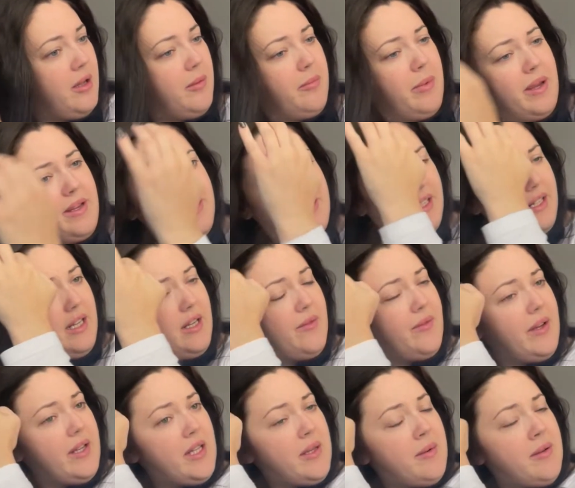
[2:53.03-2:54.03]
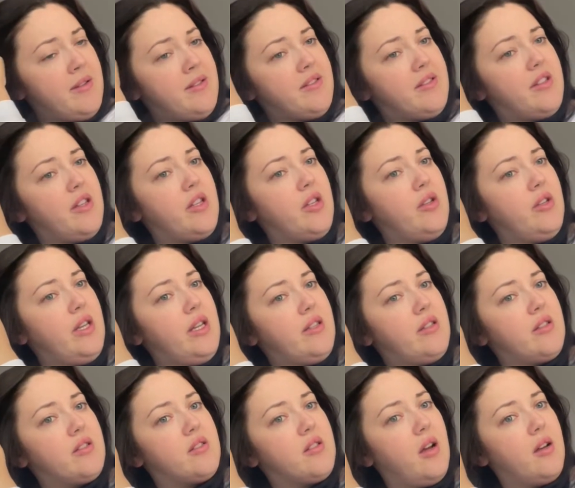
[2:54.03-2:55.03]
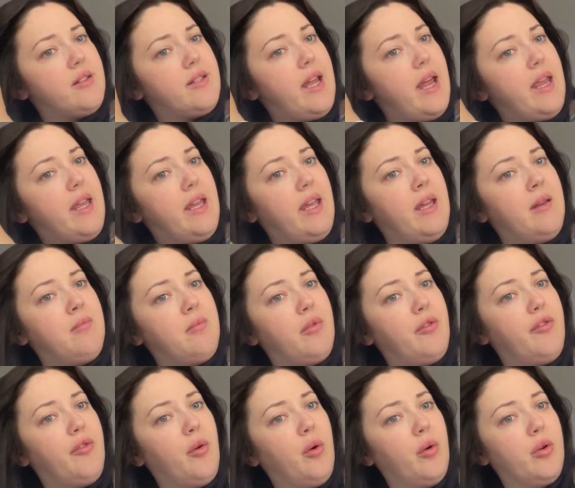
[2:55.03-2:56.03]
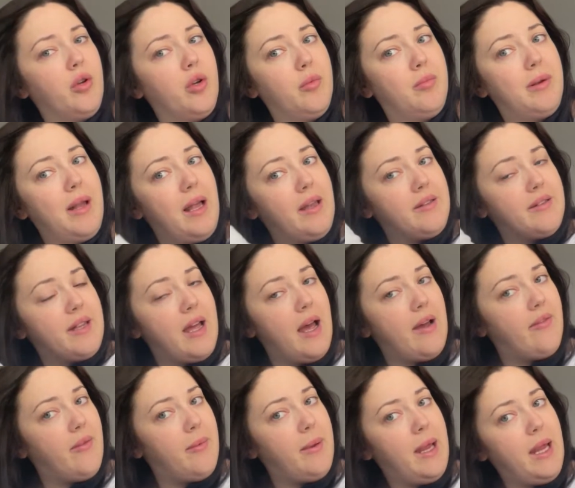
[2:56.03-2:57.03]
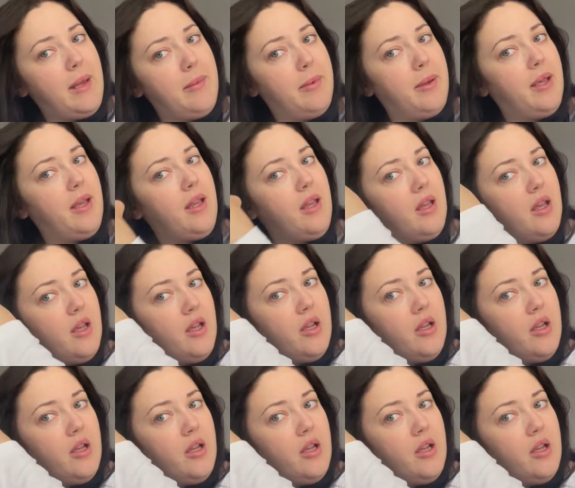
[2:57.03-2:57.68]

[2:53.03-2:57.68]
basically vitamins that you need to start taking before you plan to have a baby.